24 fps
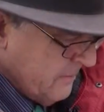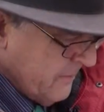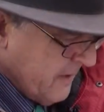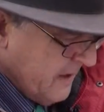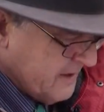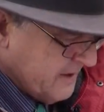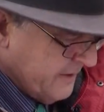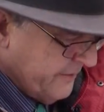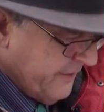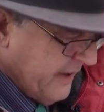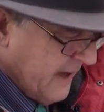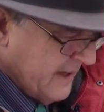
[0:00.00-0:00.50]

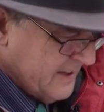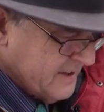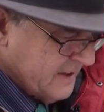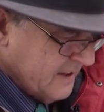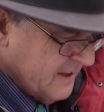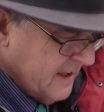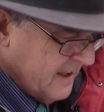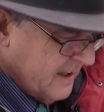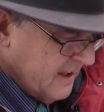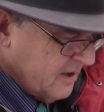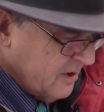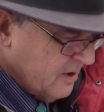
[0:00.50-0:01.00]
It's a
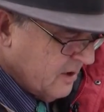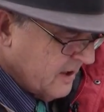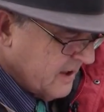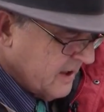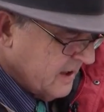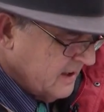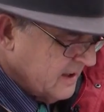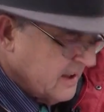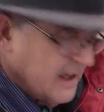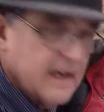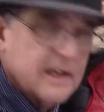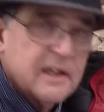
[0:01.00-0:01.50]
fascinating
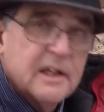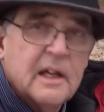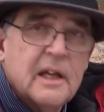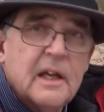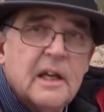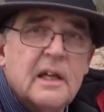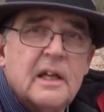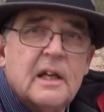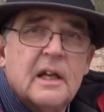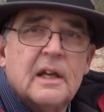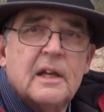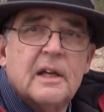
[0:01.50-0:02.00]
cooking
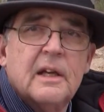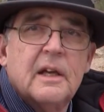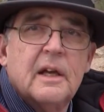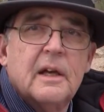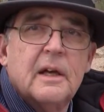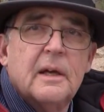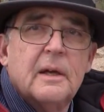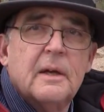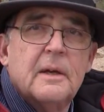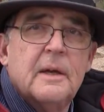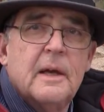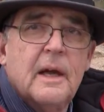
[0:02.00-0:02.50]
technique, and
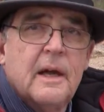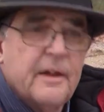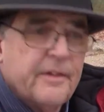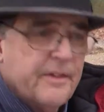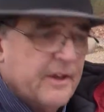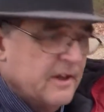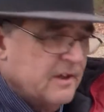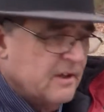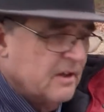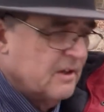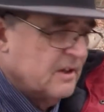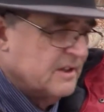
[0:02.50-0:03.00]
I
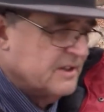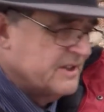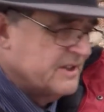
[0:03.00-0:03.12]
think you can